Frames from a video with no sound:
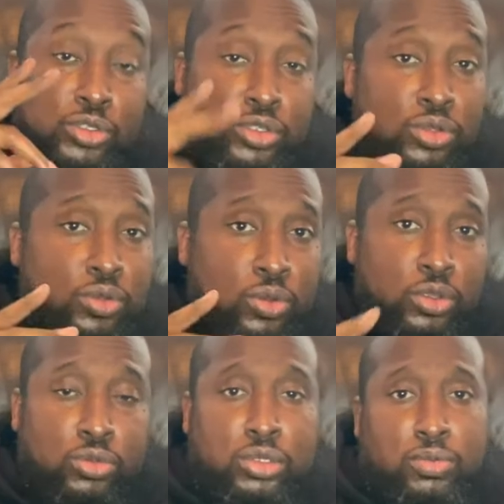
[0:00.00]
to two
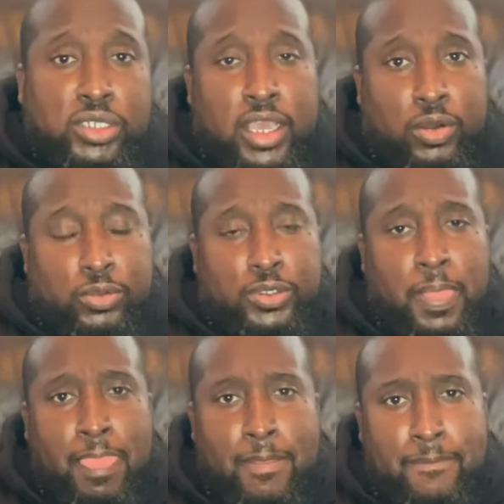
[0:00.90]
YouTube
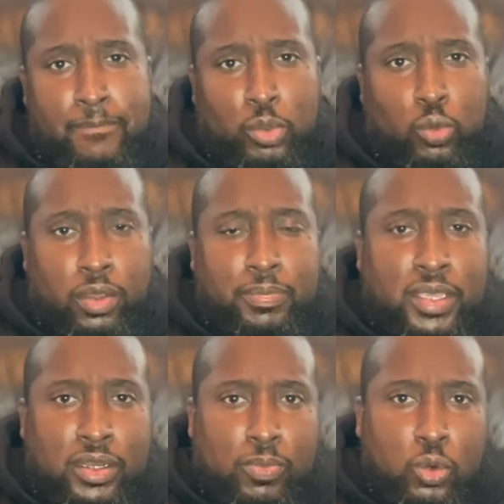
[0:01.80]
channels. One
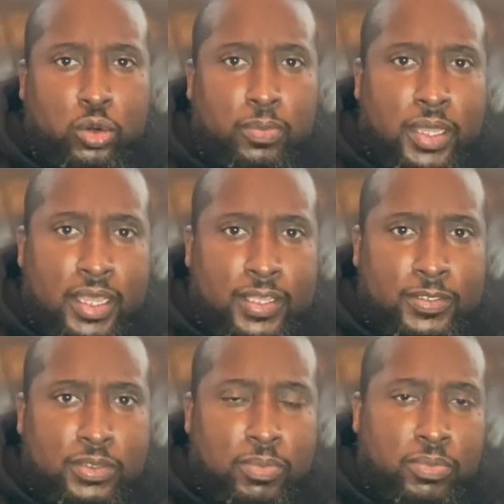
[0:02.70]
being Immortal
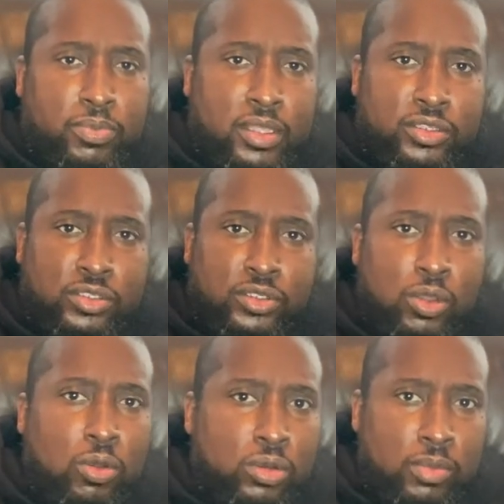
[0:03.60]
Minds, my brother
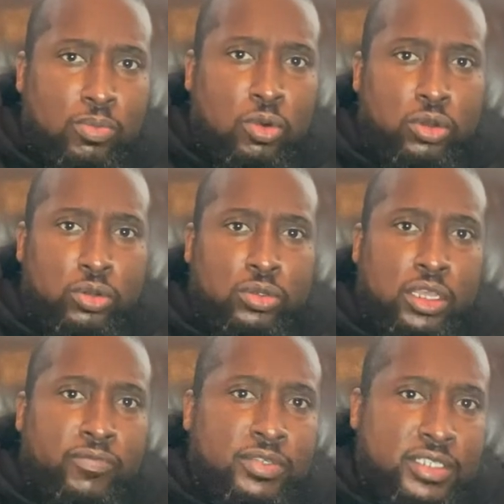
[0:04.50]
Soul Immortal
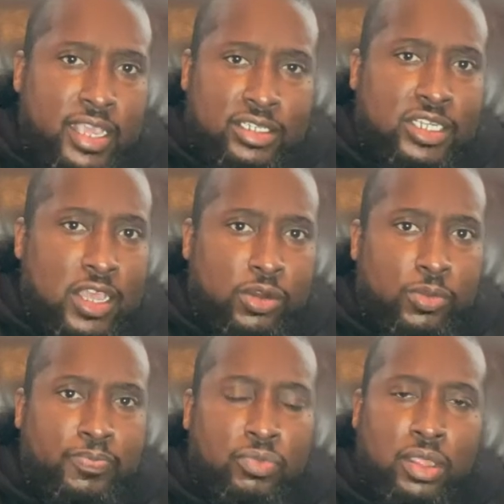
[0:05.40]
governs that
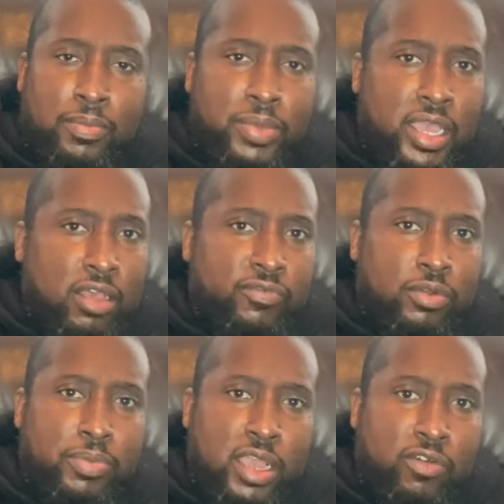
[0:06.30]
channel.
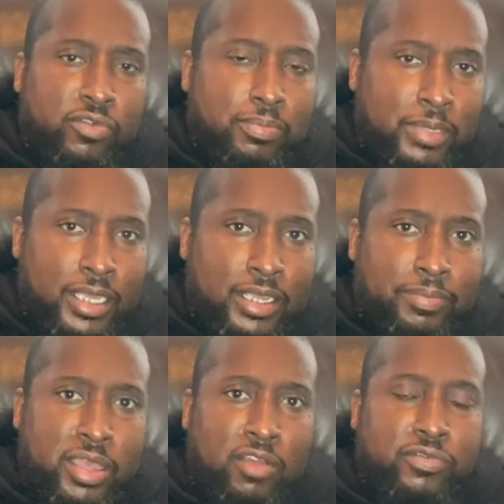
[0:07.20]
Powerful, powerful
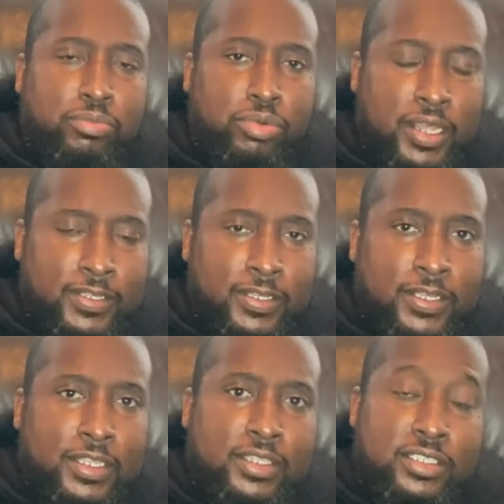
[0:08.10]
man, powerful brother
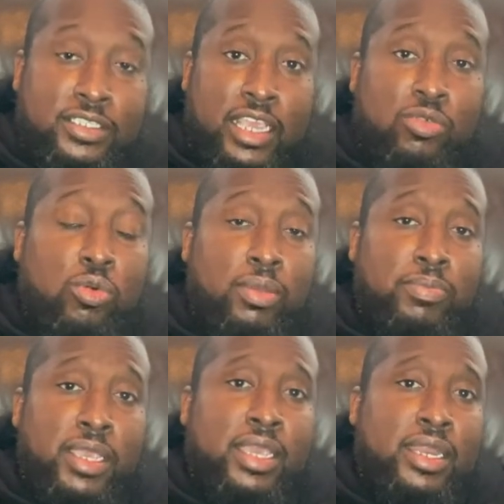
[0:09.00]
the second
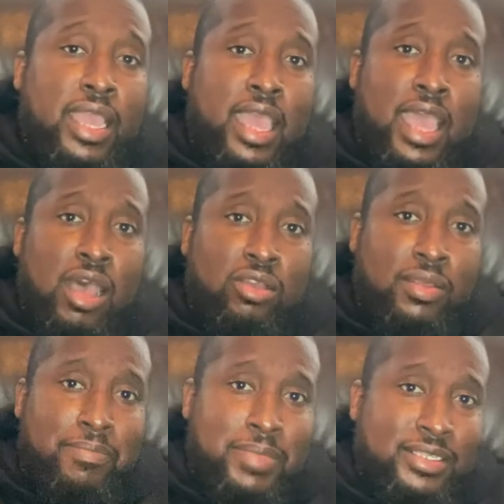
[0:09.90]
one being
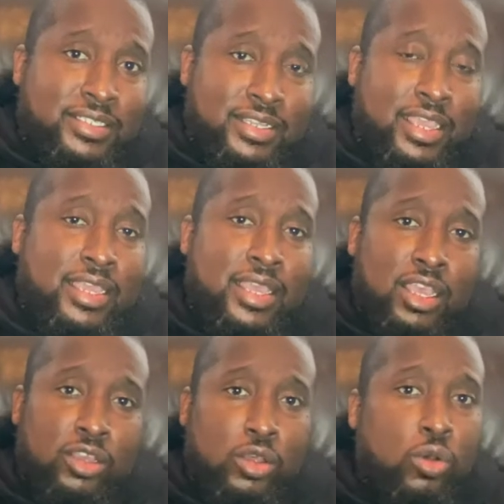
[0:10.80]
Alchemistic
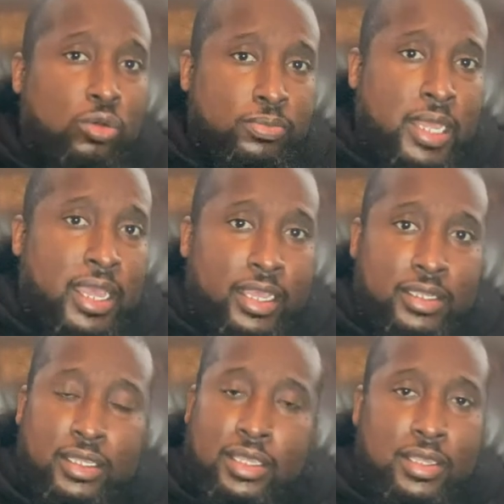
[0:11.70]
Gold Mine.
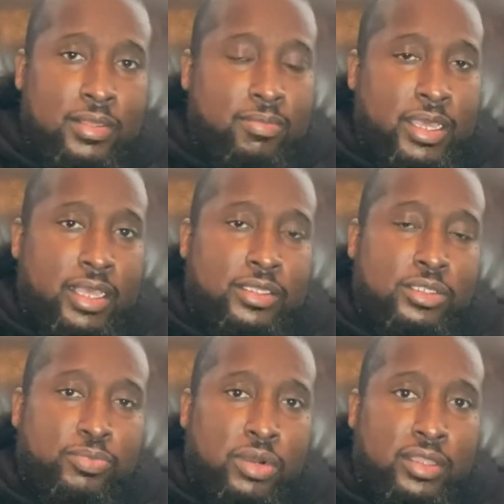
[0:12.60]
Man,
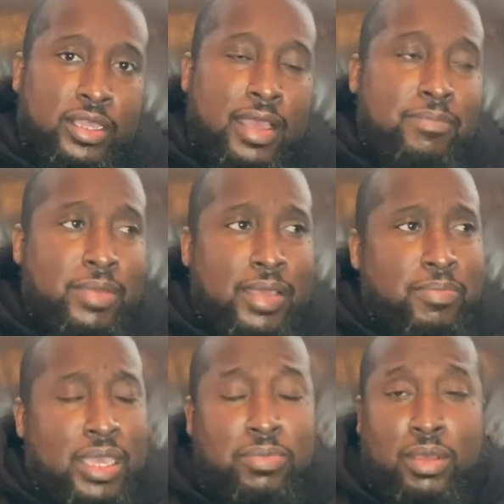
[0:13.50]
this brother I
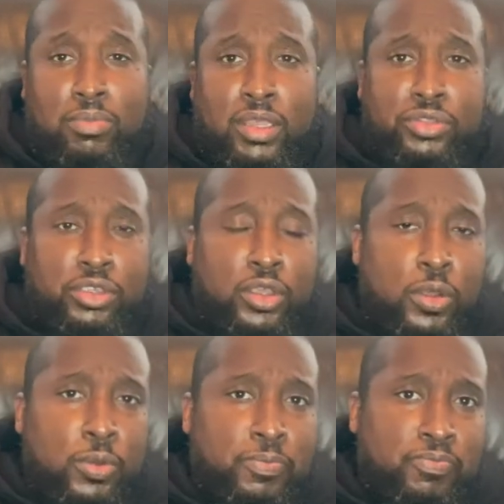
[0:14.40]
met maybe a month
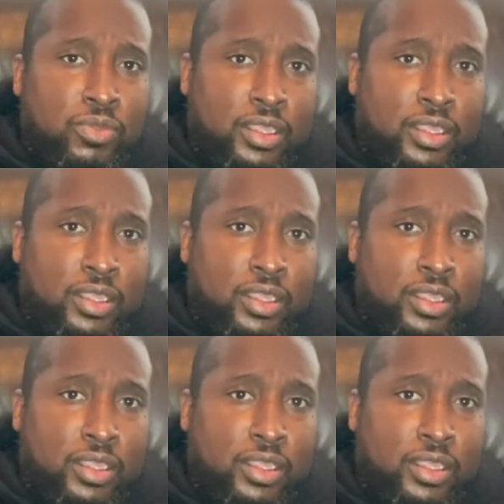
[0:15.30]
ago,